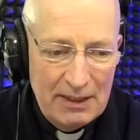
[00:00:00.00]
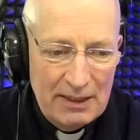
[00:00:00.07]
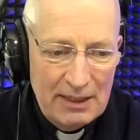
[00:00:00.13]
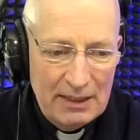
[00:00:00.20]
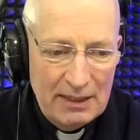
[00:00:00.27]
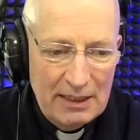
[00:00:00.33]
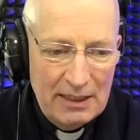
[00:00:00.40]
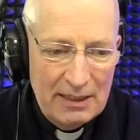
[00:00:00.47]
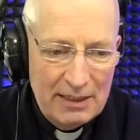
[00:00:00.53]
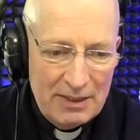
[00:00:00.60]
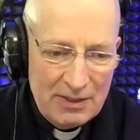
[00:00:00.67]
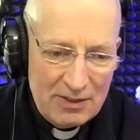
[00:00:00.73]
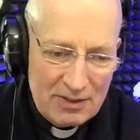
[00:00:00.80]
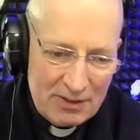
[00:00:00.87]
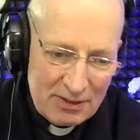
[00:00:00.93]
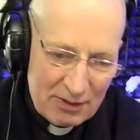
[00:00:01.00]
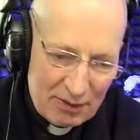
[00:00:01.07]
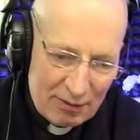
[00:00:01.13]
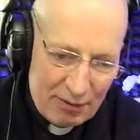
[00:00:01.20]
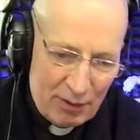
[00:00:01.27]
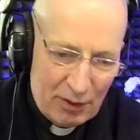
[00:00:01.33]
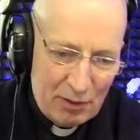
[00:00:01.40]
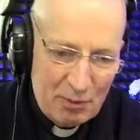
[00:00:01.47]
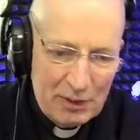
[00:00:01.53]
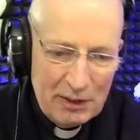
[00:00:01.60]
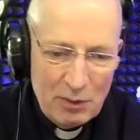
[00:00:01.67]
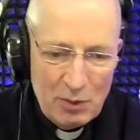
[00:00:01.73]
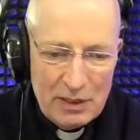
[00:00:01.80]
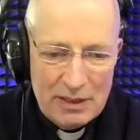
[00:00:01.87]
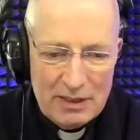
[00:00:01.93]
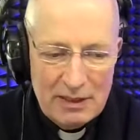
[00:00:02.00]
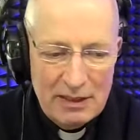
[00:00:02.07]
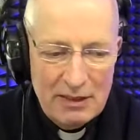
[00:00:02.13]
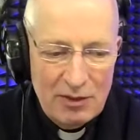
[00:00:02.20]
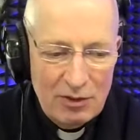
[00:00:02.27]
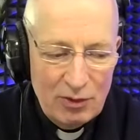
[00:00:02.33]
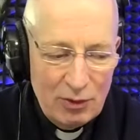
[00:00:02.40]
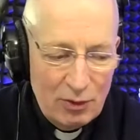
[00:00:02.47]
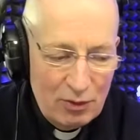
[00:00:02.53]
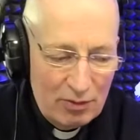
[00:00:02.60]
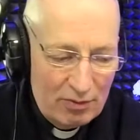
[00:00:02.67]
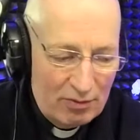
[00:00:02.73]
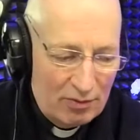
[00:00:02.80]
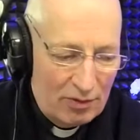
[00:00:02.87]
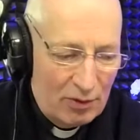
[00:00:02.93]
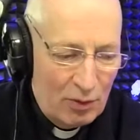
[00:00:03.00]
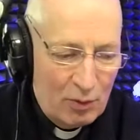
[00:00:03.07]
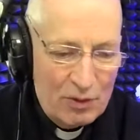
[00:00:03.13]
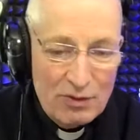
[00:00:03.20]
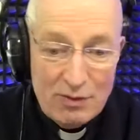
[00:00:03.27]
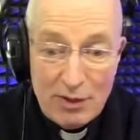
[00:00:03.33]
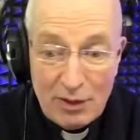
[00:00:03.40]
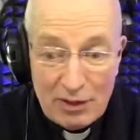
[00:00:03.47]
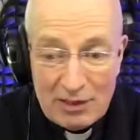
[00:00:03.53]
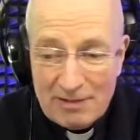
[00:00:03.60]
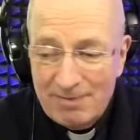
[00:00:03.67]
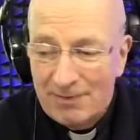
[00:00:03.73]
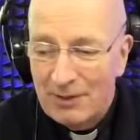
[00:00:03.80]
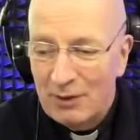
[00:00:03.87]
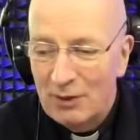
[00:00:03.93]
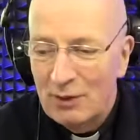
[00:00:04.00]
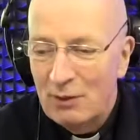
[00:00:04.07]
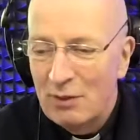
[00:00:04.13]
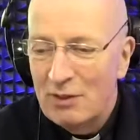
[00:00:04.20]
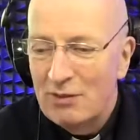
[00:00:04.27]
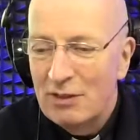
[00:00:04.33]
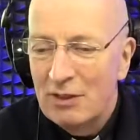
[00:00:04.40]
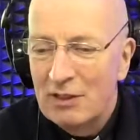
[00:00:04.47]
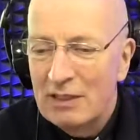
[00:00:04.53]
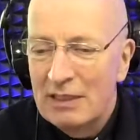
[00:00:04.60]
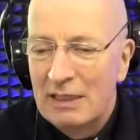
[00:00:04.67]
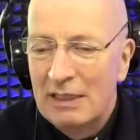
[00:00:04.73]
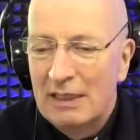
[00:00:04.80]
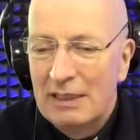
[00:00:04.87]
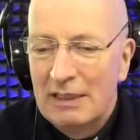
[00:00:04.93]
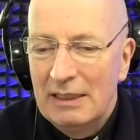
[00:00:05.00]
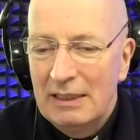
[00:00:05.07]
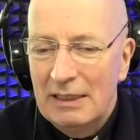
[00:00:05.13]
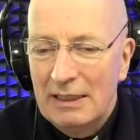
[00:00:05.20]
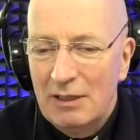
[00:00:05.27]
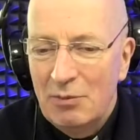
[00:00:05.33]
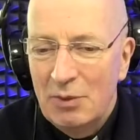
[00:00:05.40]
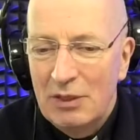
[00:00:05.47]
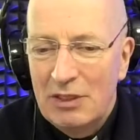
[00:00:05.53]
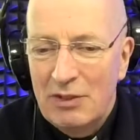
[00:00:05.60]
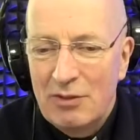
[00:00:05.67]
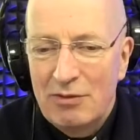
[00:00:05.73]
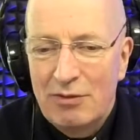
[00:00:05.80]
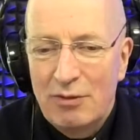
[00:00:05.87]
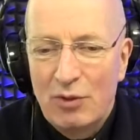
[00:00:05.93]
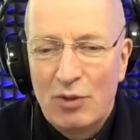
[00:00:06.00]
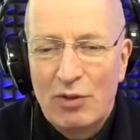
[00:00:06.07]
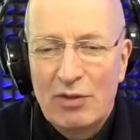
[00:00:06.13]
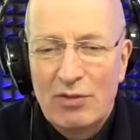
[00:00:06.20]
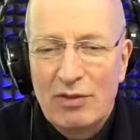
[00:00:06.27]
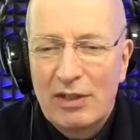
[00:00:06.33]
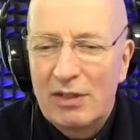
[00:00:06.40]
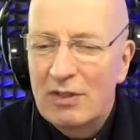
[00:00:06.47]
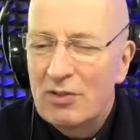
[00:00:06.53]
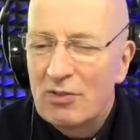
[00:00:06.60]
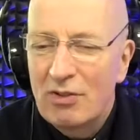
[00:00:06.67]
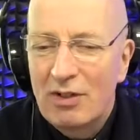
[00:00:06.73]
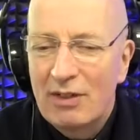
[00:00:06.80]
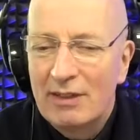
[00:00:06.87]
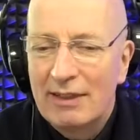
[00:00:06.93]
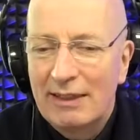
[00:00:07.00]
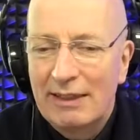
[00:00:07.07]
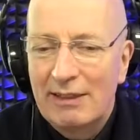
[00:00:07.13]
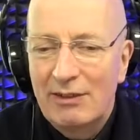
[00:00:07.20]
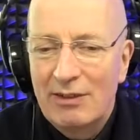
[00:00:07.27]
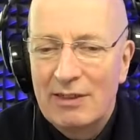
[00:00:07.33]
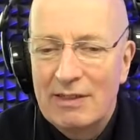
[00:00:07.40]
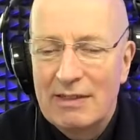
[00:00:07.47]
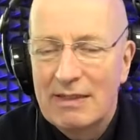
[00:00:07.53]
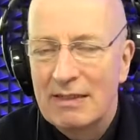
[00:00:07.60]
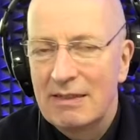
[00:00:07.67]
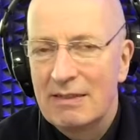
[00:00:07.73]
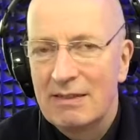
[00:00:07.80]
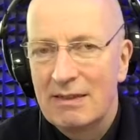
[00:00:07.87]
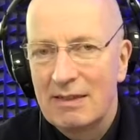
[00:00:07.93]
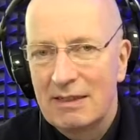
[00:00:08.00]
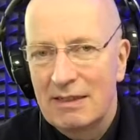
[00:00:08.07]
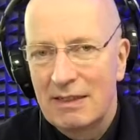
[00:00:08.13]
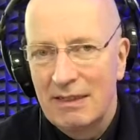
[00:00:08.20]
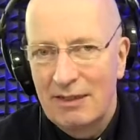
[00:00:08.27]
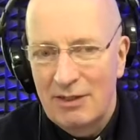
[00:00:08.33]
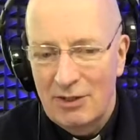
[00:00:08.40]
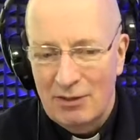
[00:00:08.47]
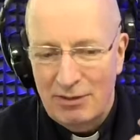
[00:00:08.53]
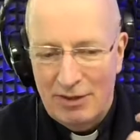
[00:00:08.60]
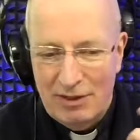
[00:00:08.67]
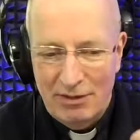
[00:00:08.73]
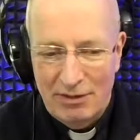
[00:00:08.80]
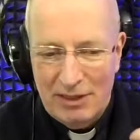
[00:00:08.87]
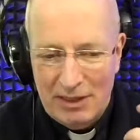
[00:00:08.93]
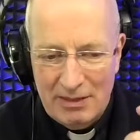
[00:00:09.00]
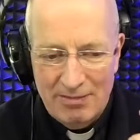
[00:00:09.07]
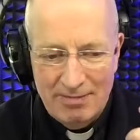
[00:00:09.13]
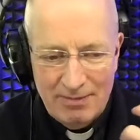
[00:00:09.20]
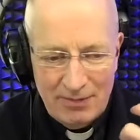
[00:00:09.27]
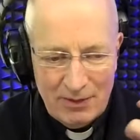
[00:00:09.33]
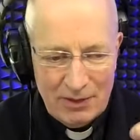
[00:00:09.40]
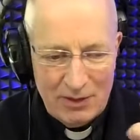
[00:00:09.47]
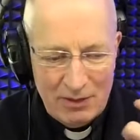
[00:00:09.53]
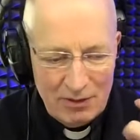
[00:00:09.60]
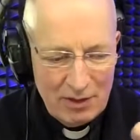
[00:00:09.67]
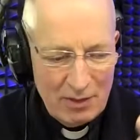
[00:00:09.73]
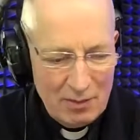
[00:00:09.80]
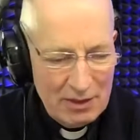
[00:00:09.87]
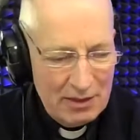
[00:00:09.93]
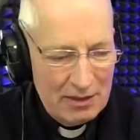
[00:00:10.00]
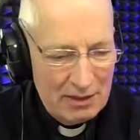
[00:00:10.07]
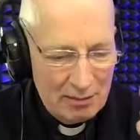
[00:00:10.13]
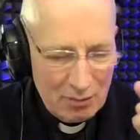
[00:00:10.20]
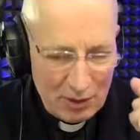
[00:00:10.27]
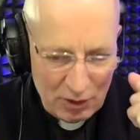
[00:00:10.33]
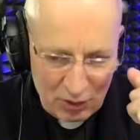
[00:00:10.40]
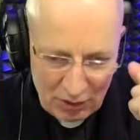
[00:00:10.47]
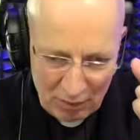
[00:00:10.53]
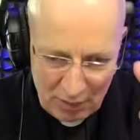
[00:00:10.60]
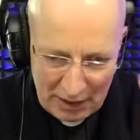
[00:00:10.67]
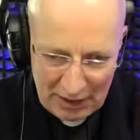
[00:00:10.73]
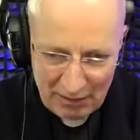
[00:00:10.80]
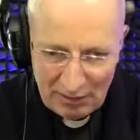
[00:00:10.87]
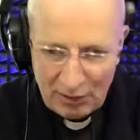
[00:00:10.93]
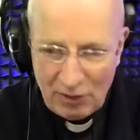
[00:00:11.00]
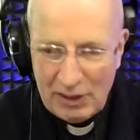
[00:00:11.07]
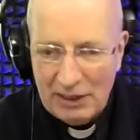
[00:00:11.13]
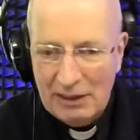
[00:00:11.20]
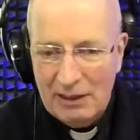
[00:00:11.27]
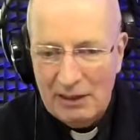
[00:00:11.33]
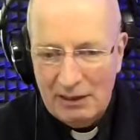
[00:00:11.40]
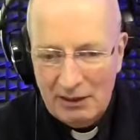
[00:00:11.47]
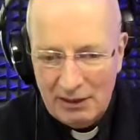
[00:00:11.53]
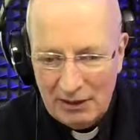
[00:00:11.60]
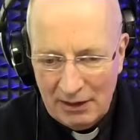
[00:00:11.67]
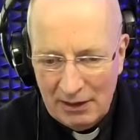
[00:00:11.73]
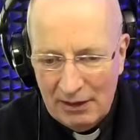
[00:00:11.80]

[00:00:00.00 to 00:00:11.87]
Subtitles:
And again, it's sort of fallen by the wayside through no one's fault. But these are four very strong areas that, again, I just feel very sort of committed that we should be having regular